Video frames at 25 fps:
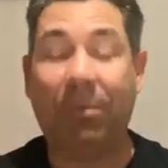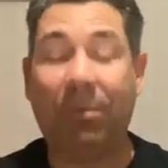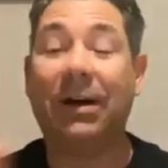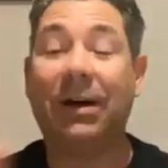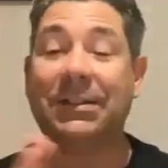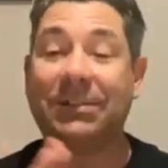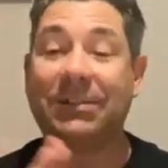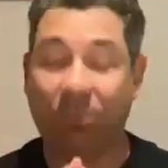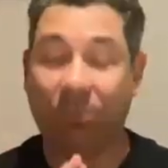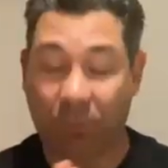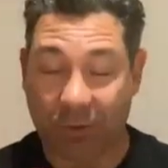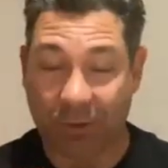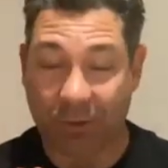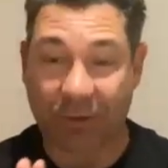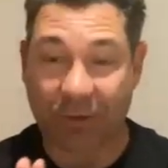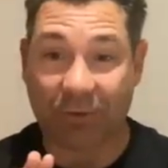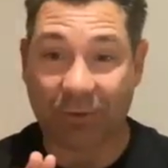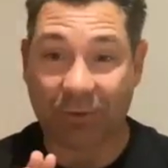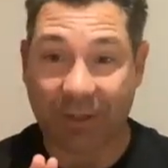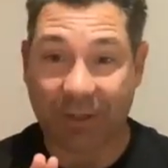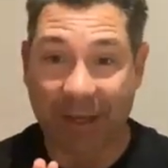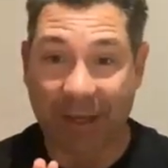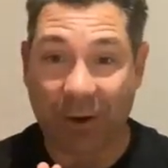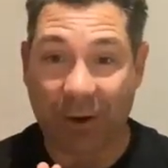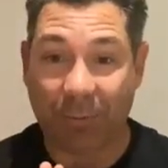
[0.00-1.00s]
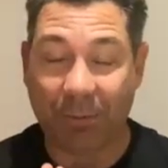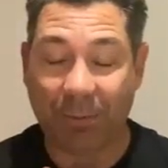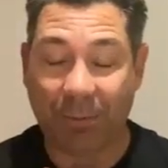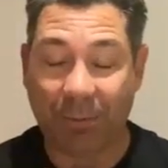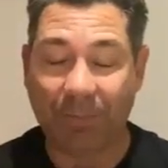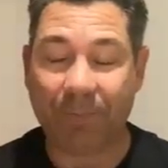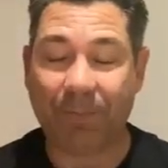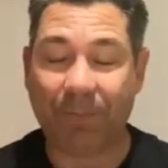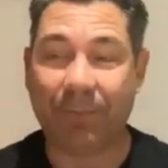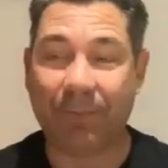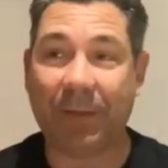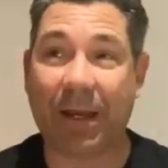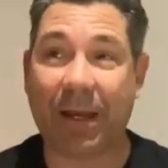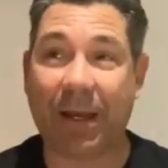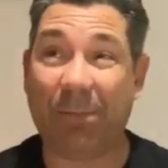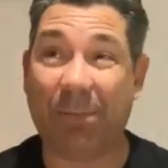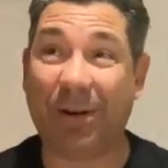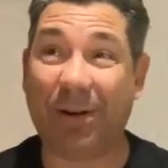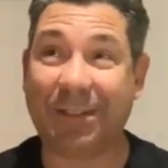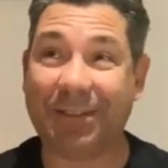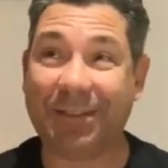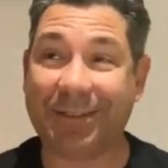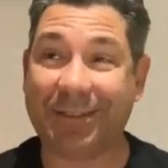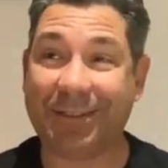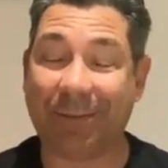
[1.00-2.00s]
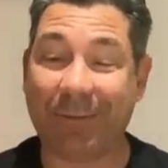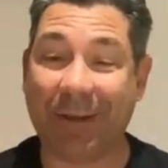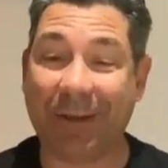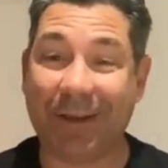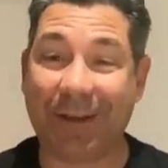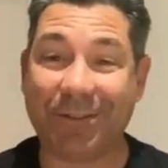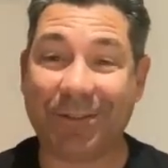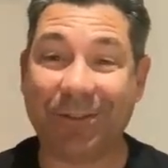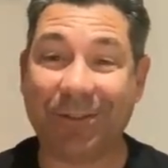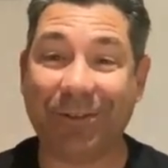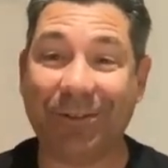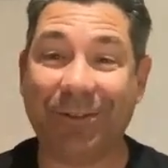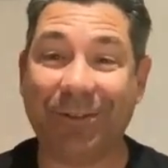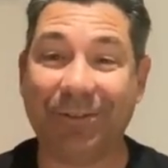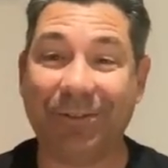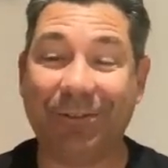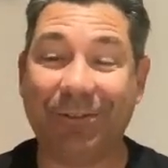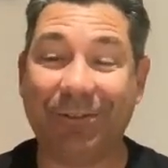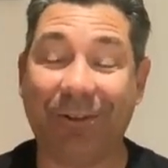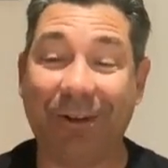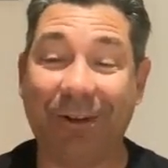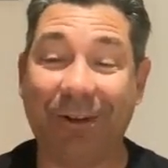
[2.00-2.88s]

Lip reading: plus what's on the album, plus something else a little